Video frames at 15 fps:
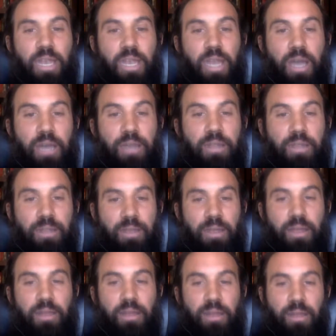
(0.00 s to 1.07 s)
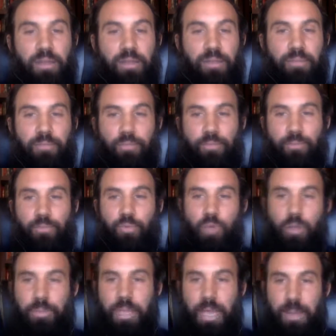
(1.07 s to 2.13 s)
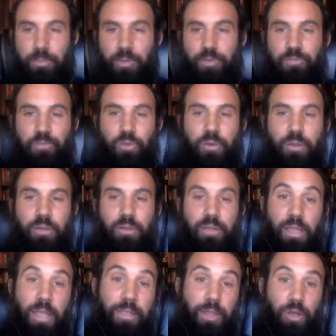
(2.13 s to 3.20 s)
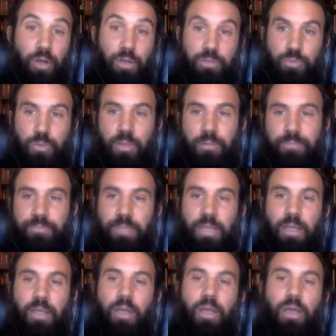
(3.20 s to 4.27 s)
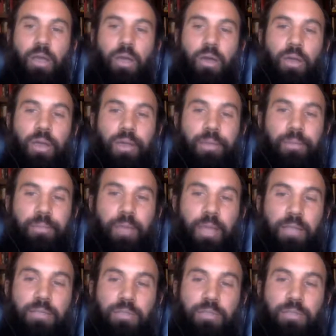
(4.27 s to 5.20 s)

none, none, none. We'll all be happier for it, and the dogs will. Okay, bye